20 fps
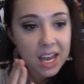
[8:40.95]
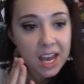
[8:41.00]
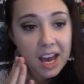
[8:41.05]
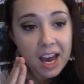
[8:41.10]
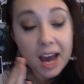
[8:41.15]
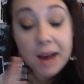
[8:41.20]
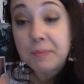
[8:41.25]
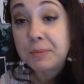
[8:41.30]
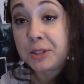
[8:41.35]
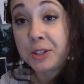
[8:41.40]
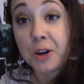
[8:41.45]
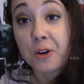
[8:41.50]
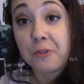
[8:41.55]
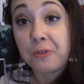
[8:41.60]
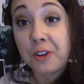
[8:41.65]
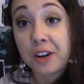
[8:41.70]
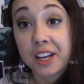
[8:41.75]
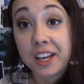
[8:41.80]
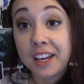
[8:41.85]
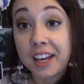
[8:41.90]
I'm so
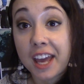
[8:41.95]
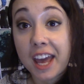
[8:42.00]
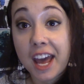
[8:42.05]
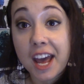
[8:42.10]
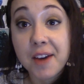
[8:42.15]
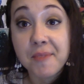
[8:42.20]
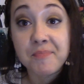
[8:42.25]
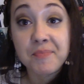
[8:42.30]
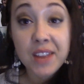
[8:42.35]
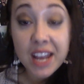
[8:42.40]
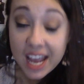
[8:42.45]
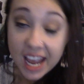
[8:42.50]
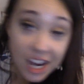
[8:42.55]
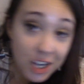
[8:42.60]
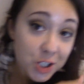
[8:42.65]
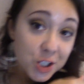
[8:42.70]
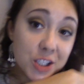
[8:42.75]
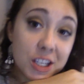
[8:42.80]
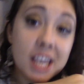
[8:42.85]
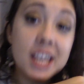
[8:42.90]
fucking gay.
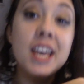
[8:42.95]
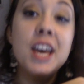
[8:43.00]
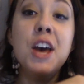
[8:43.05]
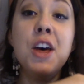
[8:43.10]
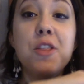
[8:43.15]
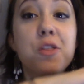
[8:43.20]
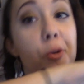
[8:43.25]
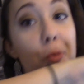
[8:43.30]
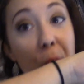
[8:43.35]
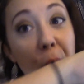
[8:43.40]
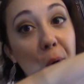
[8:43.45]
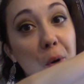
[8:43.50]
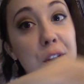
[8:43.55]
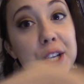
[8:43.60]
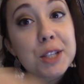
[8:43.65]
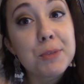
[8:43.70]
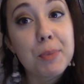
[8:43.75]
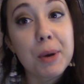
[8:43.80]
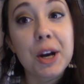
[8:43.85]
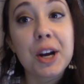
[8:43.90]
It's just like, the more
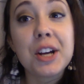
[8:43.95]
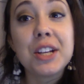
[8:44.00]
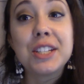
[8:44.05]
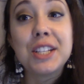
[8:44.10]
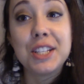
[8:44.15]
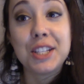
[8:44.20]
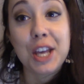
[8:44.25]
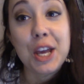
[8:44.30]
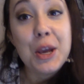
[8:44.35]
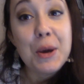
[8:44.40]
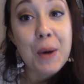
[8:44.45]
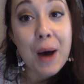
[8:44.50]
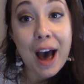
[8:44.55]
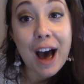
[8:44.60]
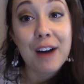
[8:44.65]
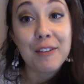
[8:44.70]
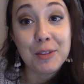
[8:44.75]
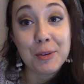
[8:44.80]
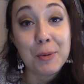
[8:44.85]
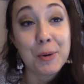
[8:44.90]
experiences that you
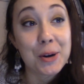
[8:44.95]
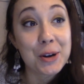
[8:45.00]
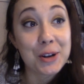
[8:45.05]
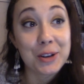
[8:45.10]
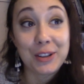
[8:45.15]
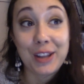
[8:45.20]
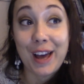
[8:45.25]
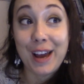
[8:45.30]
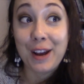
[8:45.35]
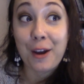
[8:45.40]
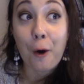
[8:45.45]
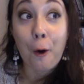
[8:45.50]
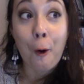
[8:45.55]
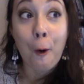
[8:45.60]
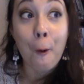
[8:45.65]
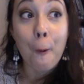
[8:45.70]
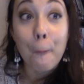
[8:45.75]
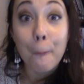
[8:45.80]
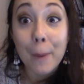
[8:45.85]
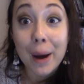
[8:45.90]
have, the more you're like,
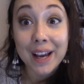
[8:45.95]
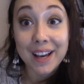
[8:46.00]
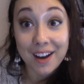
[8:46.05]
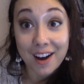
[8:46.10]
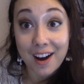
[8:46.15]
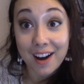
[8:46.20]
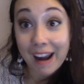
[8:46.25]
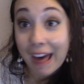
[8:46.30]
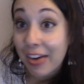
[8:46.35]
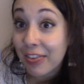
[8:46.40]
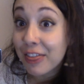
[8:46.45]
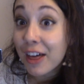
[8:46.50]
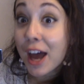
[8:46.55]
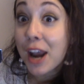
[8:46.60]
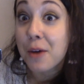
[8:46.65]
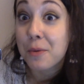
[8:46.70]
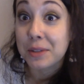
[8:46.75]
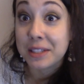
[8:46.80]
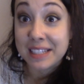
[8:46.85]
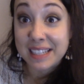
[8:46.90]
oh my god, I thought
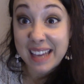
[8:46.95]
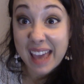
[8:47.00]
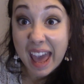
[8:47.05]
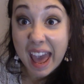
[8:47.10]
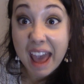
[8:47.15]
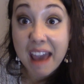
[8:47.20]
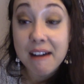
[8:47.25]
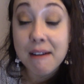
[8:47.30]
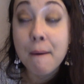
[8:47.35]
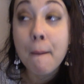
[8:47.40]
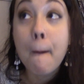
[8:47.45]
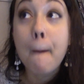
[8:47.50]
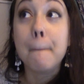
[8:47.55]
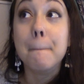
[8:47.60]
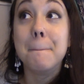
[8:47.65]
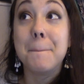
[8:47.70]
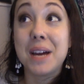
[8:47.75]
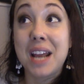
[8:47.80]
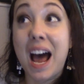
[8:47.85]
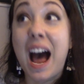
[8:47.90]
it was gay,
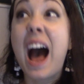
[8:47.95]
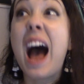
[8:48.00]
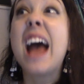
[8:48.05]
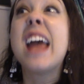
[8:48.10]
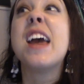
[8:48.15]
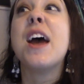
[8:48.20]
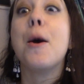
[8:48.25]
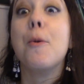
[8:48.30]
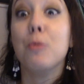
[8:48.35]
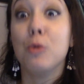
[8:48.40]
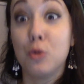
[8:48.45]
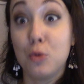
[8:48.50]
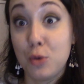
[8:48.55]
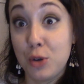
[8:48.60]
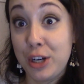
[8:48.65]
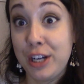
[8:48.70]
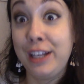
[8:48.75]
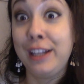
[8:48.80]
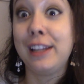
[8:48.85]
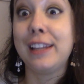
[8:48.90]
but I am
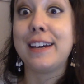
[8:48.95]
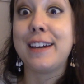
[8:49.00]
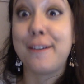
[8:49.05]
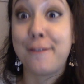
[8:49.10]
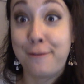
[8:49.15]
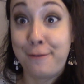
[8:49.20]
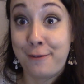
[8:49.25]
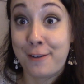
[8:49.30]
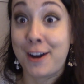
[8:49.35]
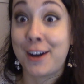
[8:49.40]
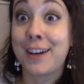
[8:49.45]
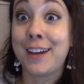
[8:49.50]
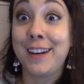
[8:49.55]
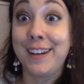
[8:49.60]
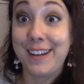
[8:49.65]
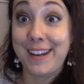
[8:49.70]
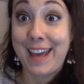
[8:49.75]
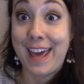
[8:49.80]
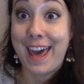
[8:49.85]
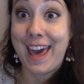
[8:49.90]
really
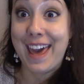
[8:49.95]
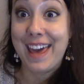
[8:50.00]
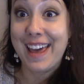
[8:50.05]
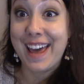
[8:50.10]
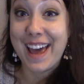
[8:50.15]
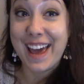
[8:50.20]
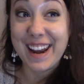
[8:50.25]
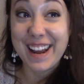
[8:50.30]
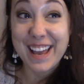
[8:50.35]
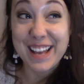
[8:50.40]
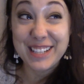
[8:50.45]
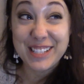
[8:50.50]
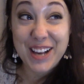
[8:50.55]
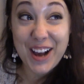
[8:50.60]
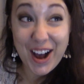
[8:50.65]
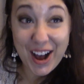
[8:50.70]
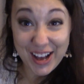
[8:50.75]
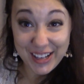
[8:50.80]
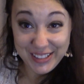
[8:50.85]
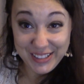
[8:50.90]
fucking gay, and it's
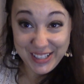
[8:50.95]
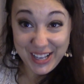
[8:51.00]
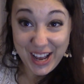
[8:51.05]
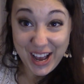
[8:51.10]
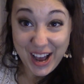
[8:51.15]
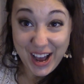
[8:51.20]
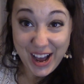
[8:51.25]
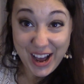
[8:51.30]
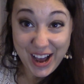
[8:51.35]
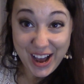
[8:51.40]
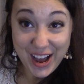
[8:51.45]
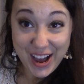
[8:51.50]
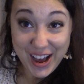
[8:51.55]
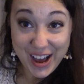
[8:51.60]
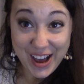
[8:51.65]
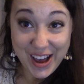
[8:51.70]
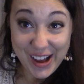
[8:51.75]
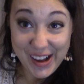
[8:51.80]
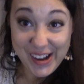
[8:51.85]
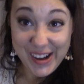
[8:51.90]

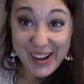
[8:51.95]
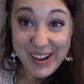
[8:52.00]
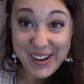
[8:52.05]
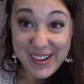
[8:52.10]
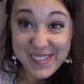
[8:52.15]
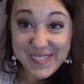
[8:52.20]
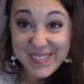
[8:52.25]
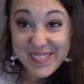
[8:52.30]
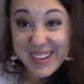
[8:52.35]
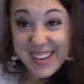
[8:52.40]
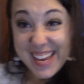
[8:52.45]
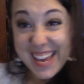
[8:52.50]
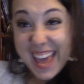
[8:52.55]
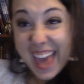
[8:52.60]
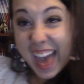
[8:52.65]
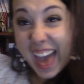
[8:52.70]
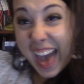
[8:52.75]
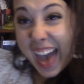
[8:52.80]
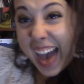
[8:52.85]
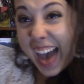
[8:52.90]
awesome,
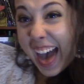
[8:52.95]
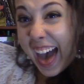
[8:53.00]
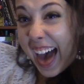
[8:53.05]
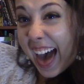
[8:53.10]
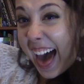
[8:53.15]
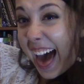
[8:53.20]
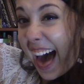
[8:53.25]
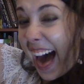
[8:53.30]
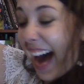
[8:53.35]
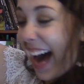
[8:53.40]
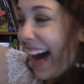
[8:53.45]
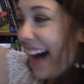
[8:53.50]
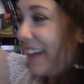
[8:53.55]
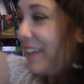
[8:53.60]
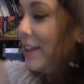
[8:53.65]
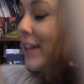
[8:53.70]
yeah!